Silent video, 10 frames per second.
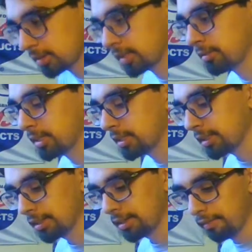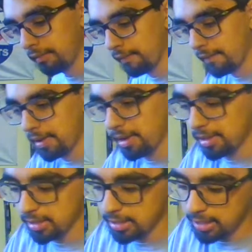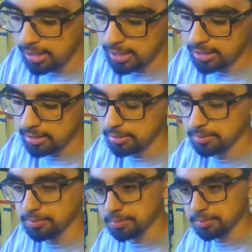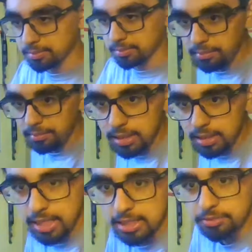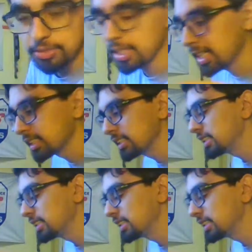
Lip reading: right away. And in case if you guys